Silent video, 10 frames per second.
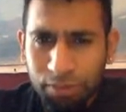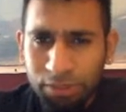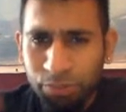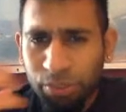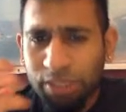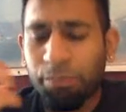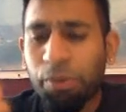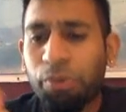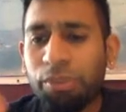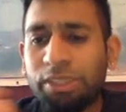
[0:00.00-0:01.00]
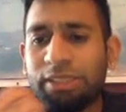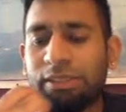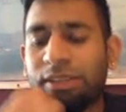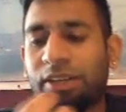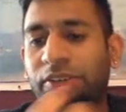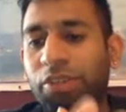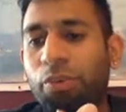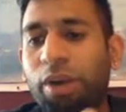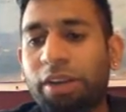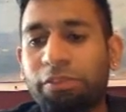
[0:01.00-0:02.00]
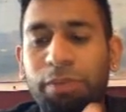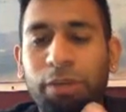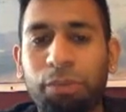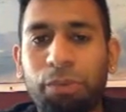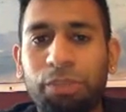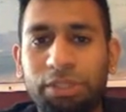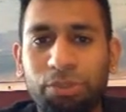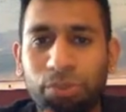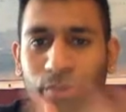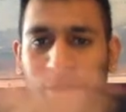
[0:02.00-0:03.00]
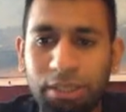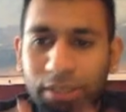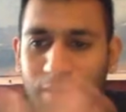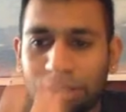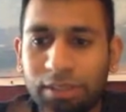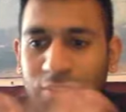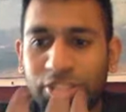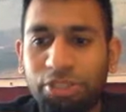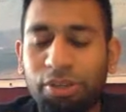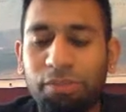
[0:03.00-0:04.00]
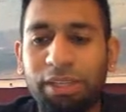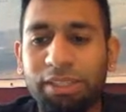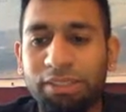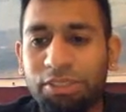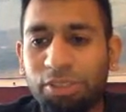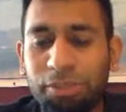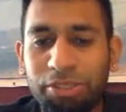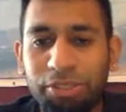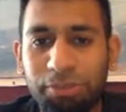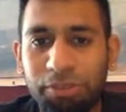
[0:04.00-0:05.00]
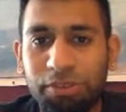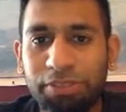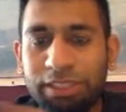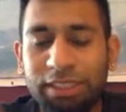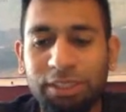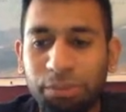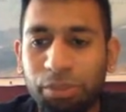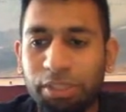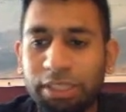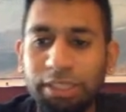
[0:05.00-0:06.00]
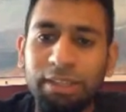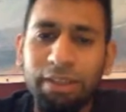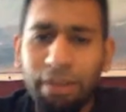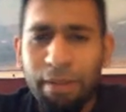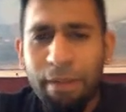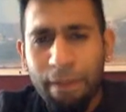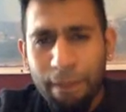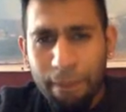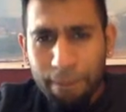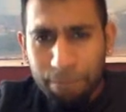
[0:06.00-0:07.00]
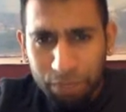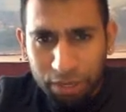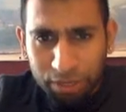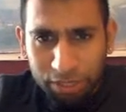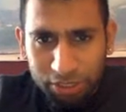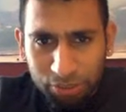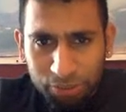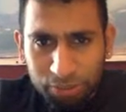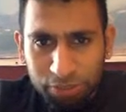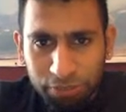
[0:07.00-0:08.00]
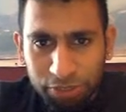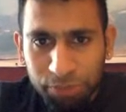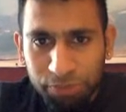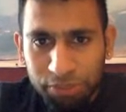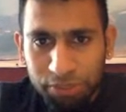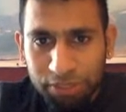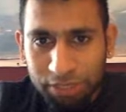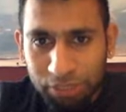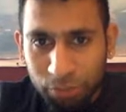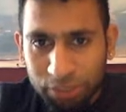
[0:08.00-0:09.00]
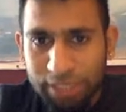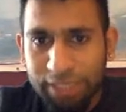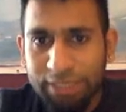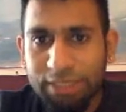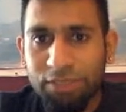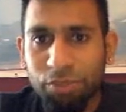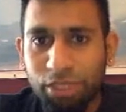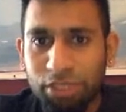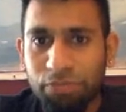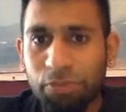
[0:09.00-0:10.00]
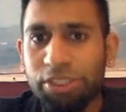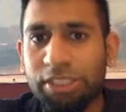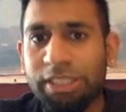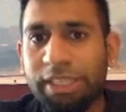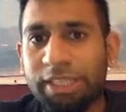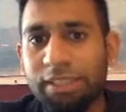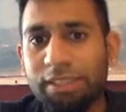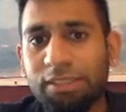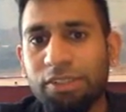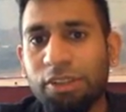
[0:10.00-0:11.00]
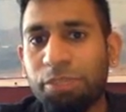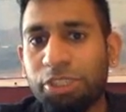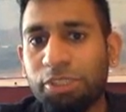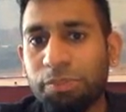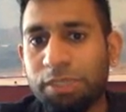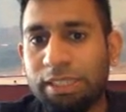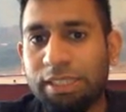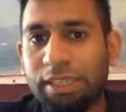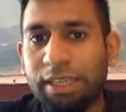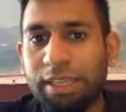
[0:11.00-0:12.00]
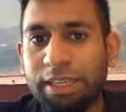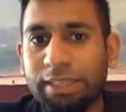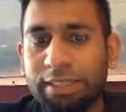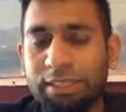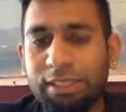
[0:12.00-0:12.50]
what components are required for my opponent's whole geometry to be, the physics to be working. Okay, so the first move is like queen takes, rook is forced to take, not bishop because then the knight hangs.